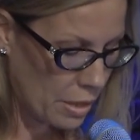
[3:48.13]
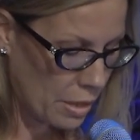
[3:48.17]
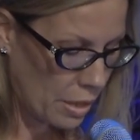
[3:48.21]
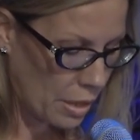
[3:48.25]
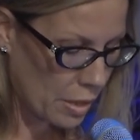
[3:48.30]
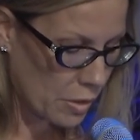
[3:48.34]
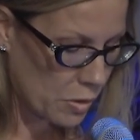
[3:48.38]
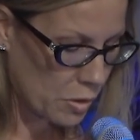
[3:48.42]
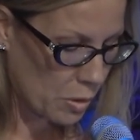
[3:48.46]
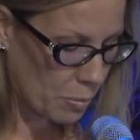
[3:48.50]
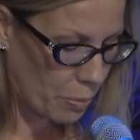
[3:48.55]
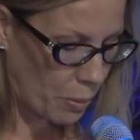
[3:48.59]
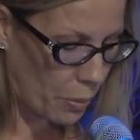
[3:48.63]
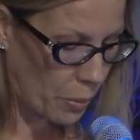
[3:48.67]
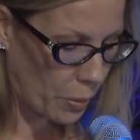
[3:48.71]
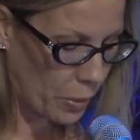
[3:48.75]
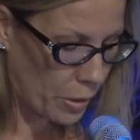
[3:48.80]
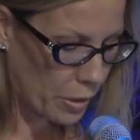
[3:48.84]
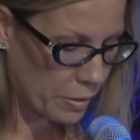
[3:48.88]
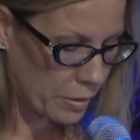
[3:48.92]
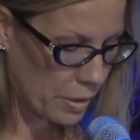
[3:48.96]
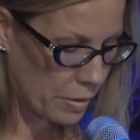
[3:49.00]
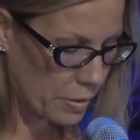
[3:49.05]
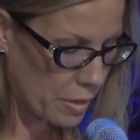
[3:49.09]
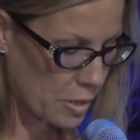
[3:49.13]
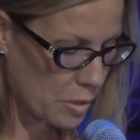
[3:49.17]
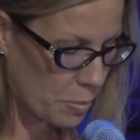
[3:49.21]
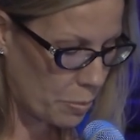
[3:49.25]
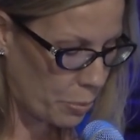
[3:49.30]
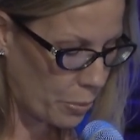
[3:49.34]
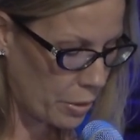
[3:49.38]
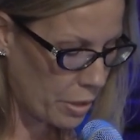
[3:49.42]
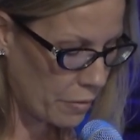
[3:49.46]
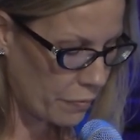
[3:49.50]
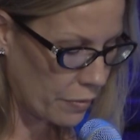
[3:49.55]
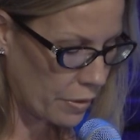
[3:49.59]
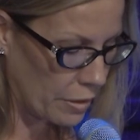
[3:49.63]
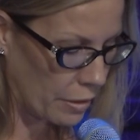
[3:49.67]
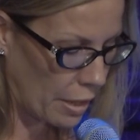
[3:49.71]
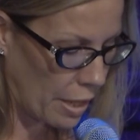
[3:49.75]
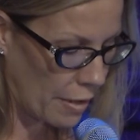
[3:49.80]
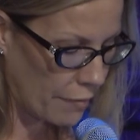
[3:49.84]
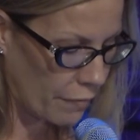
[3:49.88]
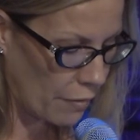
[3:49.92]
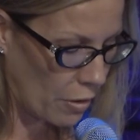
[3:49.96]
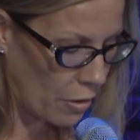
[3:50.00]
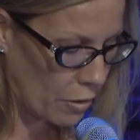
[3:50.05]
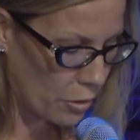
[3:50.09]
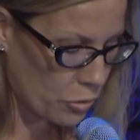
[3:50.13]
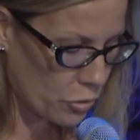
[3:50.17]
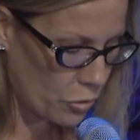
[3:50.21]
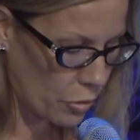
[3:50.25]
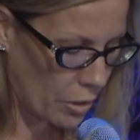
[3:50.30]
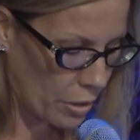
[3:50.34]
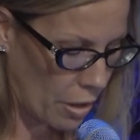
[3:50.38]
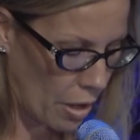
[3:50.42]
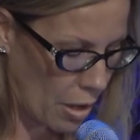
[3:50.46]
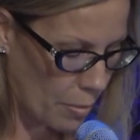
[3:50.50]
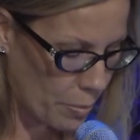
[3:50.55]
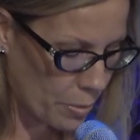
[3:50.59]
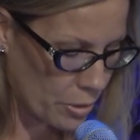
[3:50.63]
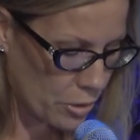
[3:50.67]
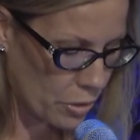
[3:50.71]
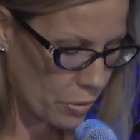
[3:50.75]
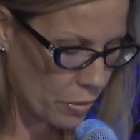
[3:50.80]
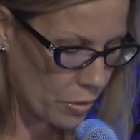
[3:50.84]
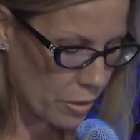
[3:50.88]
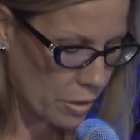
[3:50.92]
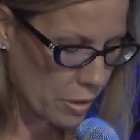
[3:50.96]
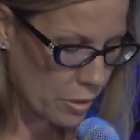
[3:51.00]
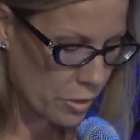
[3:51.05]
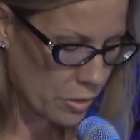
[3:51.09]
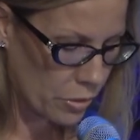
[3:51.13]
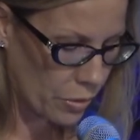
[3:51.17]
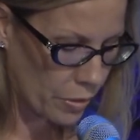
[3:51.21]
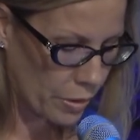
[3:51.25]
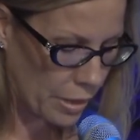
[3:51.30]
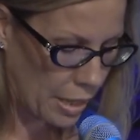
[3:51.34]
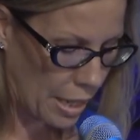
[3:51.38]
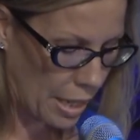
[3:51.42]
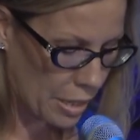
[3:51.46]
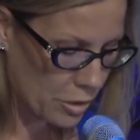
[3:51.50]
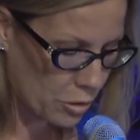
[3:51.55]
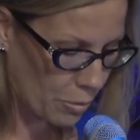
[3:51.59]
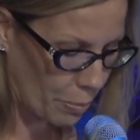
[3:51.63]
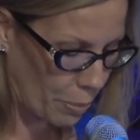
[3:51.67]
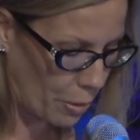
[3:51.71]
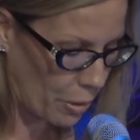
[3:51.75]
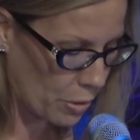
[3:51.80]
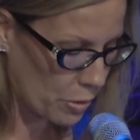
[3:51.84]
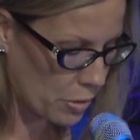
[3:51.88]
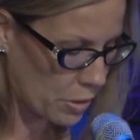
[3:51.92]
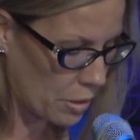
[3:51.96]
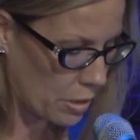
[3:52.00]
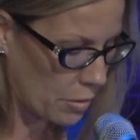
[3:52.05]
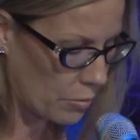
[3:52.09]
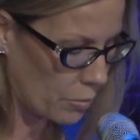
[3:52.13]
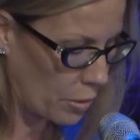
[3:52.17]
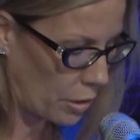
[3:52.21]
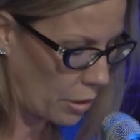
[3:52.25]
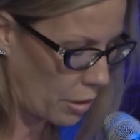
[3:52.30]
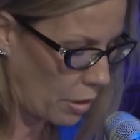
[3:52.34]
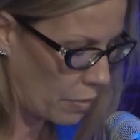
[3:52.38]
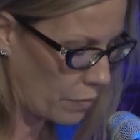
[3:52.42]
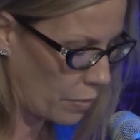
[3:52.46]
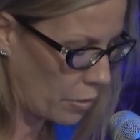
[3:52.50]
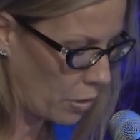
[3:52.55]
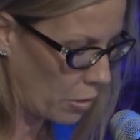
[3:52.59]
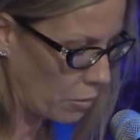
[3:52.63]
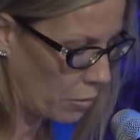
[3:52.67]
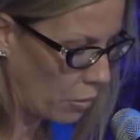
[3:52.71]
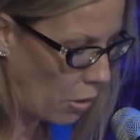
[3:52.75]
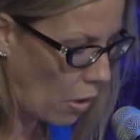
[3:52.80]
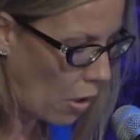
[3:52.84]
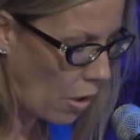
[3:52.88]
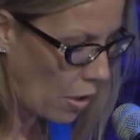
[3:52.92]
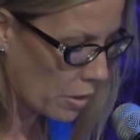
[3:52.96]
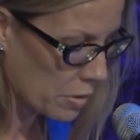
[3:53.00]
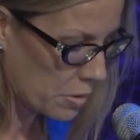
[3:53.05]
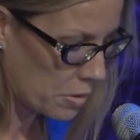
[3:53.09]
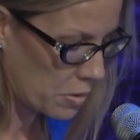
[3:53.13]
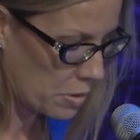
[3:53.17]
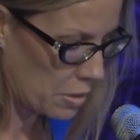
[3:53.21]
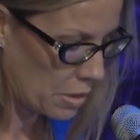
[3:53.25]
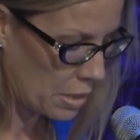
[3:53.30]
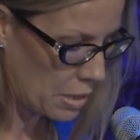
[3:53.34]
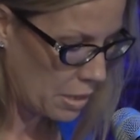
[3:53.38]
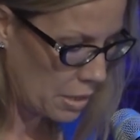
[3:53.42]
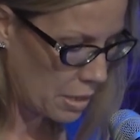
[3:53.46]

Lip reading: and support, then these brief and life-altering opportunities to engage a person in recovery are lost.